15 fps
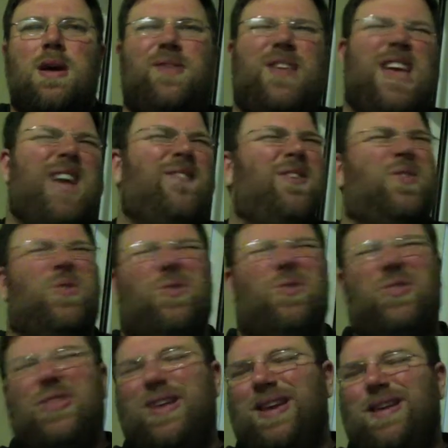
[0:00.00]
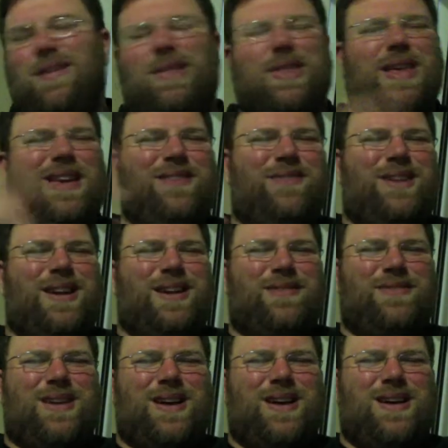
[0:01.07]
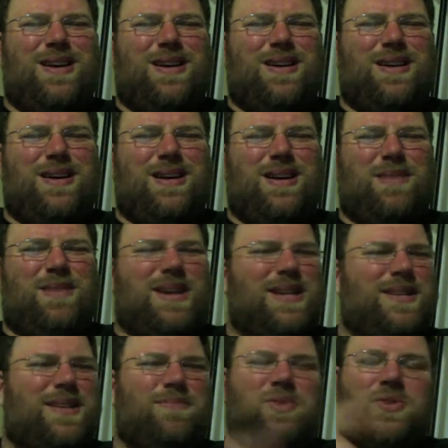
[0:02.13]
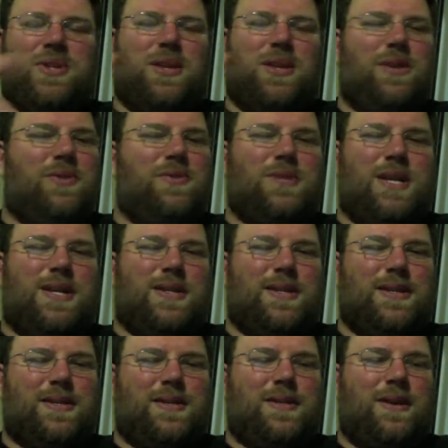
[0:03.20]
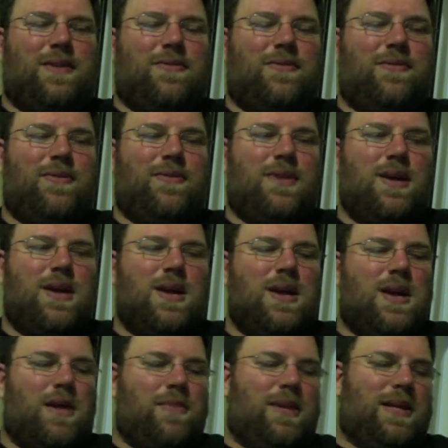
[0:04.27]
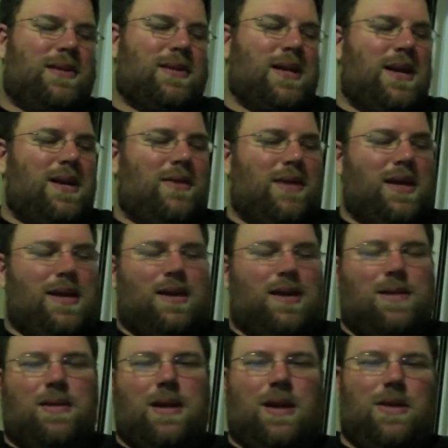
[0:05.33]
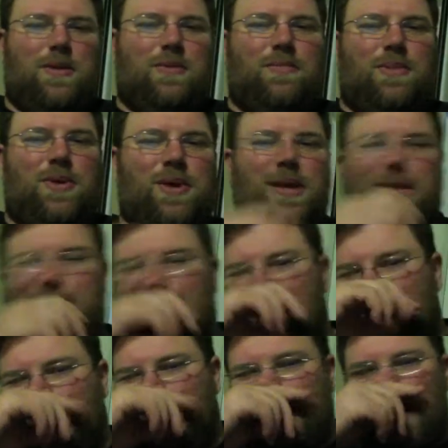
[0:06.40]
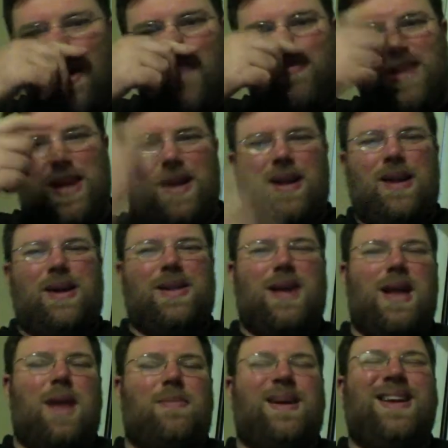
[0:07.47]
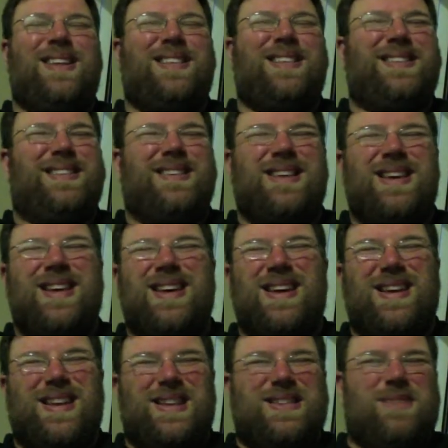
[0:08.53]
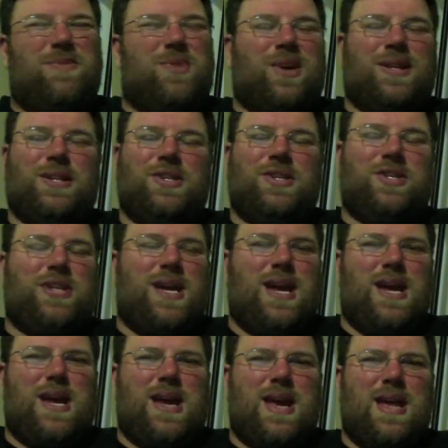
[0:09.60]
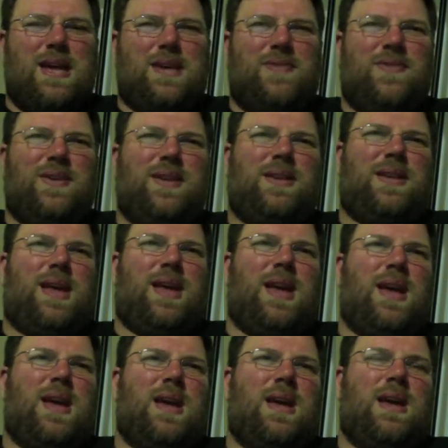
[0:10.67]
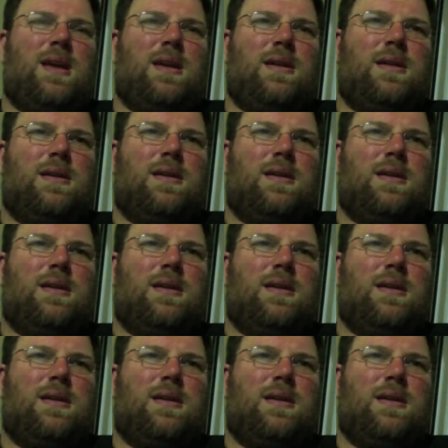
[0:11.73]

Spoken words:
They have a whole thing running around. Like I said, most of the new Genesis stuff. I mean, it's kind of like learning to be accepted and all that. I mean, that's the more cliche end of it, and